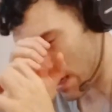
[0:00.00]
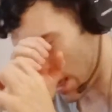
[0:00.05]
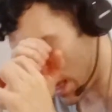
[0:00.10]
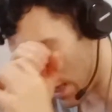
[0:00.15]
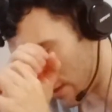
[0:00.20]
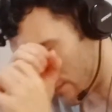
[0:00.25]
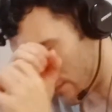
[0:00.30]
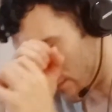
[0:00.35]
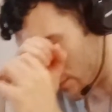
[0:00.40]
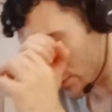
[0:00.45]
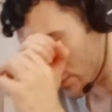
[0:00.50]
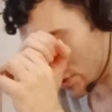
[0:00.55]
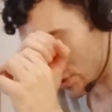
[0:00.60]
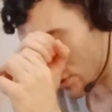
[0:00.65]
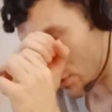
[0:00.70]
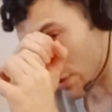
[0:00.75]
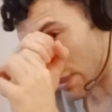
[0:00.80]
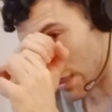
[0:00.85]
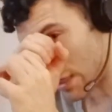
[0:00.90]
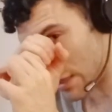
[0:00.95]
And if you
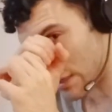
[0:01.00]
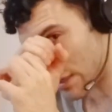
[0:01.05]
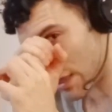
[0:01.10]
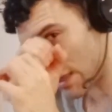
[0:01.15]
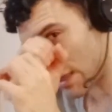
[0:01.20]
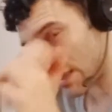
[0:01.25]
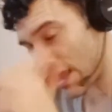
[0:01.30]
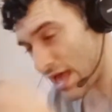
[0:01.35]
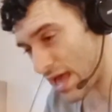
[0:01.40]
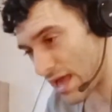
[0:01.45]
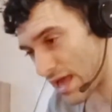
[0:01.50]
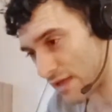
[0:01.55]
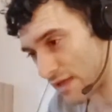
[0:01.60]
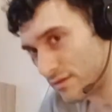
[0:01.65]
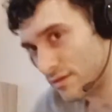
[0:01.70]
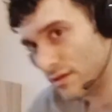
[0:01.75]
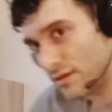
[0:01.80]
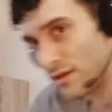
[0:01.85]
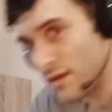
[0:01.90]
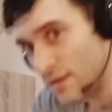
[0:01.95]
just look at it like
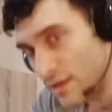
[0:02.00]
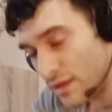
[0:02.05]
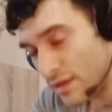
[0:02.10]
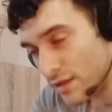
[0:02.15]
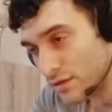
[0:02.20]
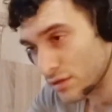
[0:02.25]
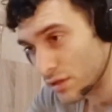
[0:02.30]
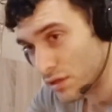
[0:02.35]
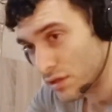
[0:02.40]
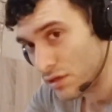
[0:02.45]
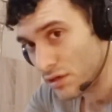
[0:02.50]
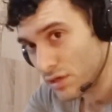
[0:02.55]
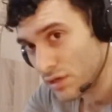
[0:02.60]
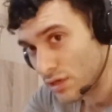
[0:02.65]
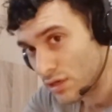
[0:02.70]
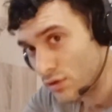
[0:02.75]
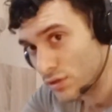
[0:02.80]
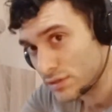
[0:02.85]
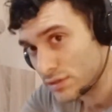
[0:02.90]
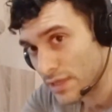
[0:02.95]
that, then
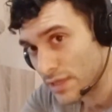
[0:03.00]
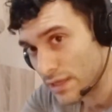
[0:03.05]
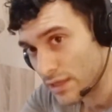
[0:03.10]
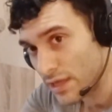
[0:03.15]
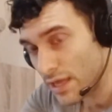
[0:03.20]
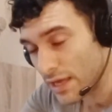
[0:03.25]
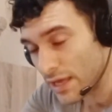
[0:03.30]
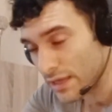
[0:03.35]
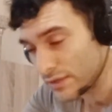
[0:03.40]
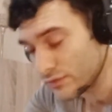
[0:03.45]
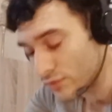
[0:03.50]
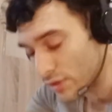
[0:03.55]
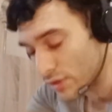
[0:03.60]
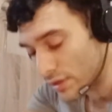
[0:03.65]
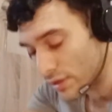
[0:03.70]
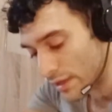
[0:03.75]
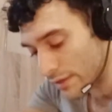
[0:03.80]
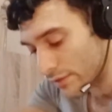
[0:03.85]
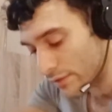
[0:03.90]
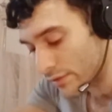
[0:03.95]
it looks like, yeah,
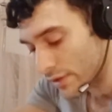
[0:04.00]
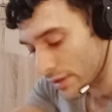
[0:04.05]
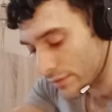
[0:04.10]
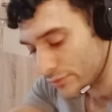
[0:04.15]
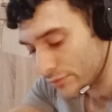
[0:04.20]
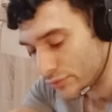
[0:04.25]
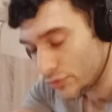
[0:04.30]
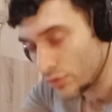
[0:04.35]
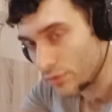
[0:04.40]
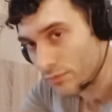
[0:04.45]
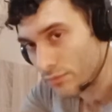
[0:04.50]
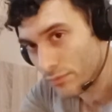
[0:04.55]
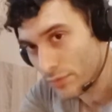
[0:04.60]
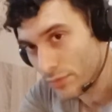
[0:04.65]
Israel, okay, sure.